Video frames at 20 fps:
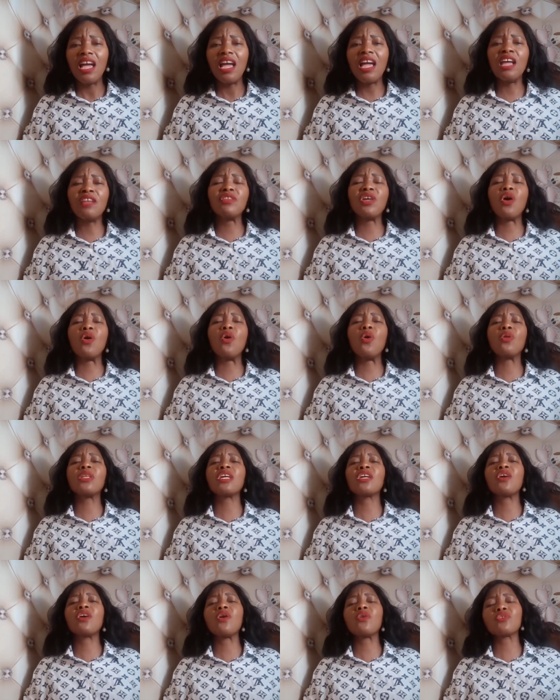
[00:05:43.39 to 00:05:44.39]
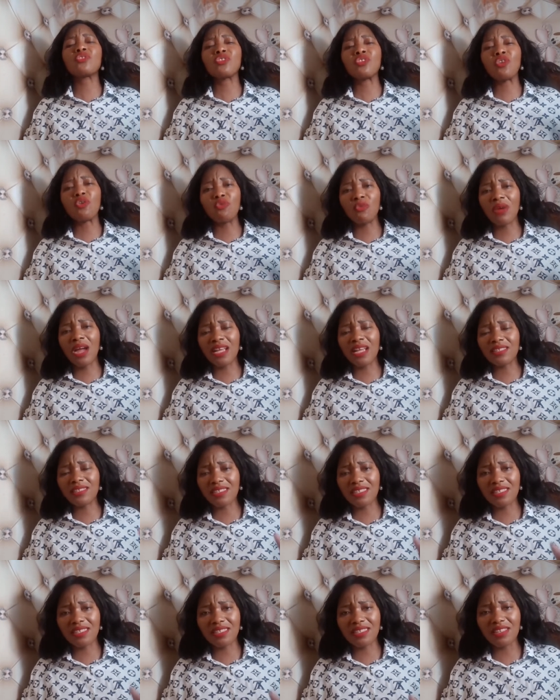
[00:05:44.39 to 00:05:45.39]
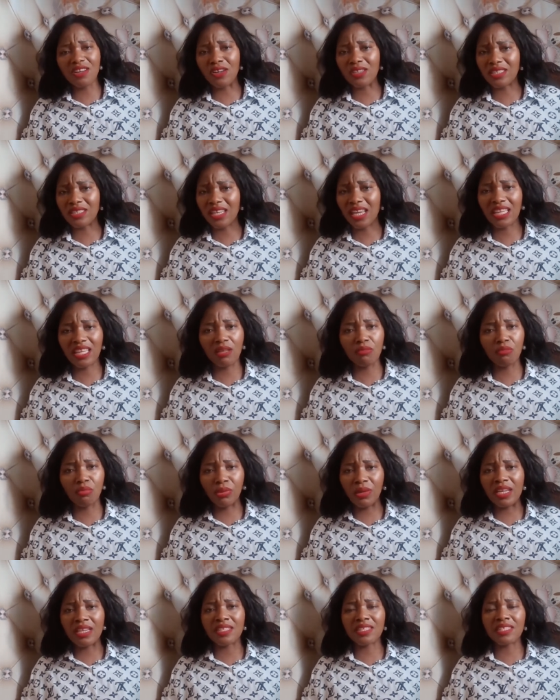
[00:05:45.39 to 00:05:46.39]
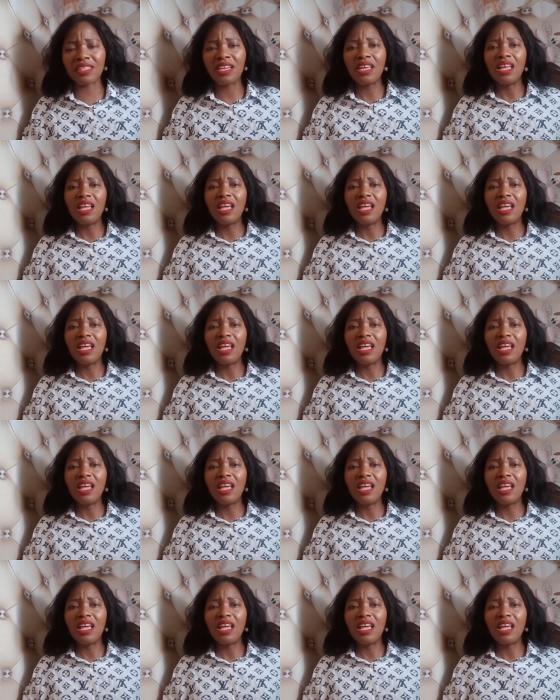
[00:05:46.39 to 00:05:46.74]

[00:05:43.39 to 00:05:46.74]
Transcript: And the Holy Ghost arrests are taking place.